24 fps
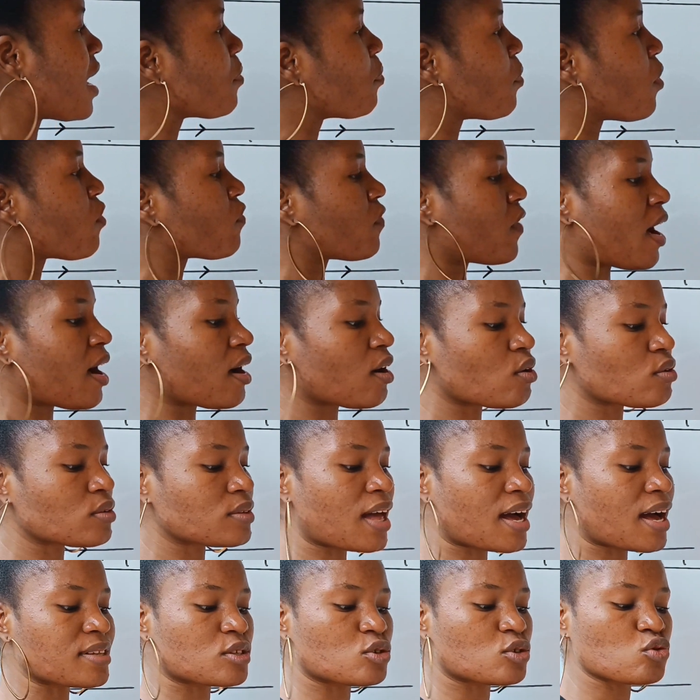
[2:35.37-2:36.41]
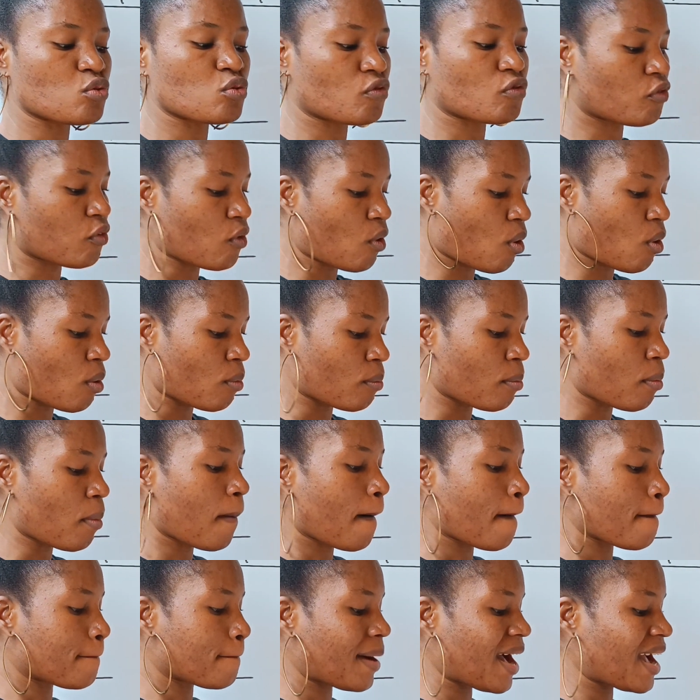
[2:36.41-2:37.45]
type of angle that you form
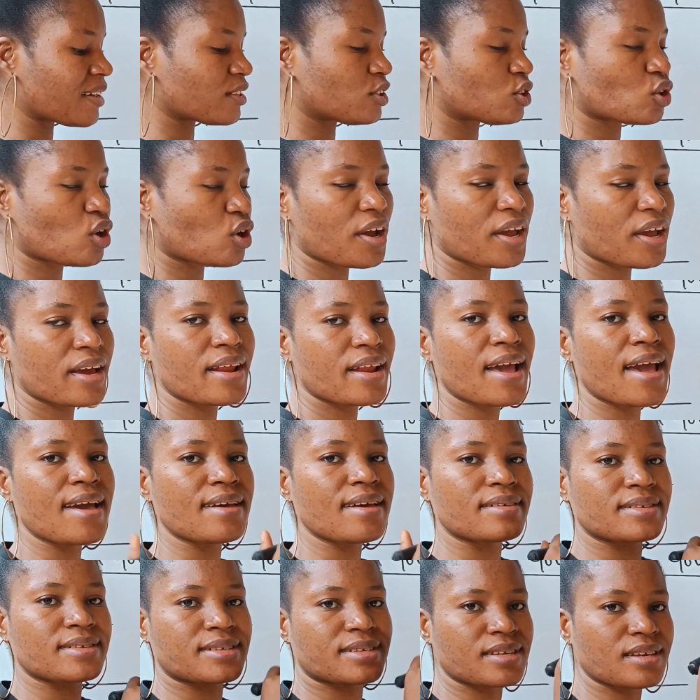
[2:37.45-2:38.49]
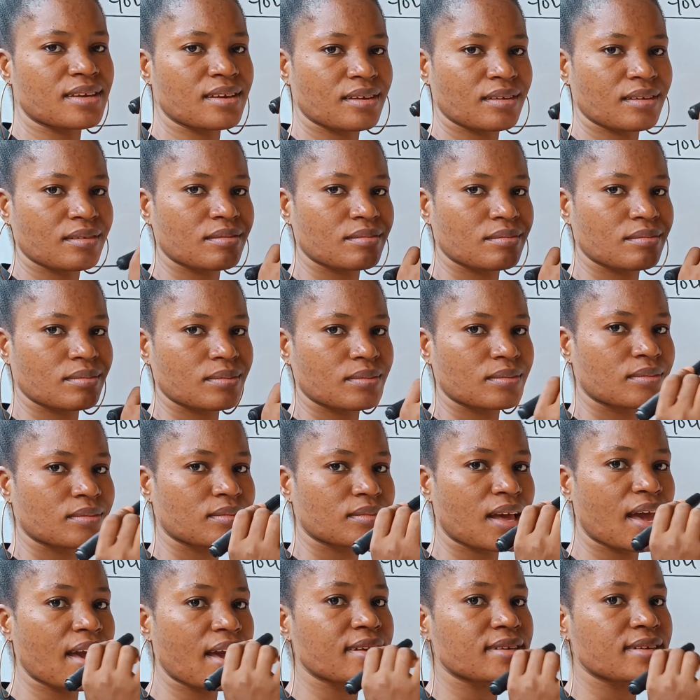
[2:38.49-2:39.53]
by drawing a
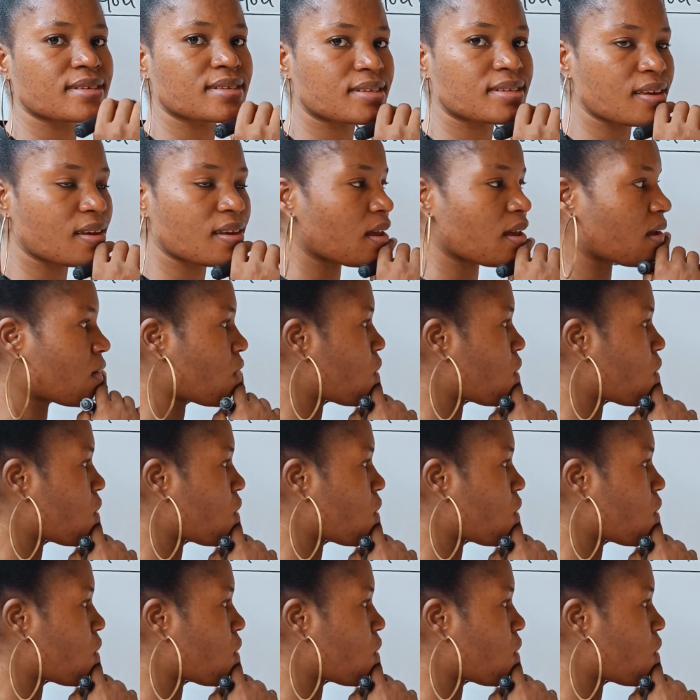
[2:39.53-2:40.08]
z.